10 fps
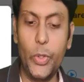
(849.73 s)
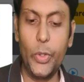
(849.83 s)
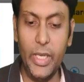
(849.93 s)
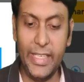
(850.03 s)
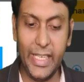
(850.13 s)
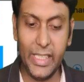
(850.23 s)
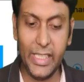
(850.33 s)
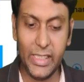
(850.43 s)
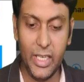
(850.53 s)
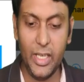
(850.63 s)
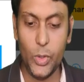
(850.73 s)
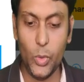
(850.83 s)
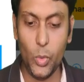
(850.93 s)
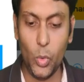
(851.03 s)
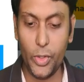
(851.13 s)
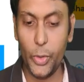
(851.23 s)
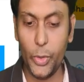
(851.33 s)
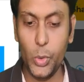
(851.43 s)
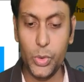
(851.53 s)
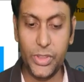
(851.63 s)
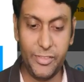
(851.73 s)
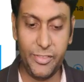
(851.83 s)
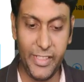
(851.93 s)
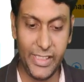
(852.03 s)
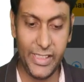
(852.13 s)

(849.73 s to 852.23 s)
in case you want to use this feature.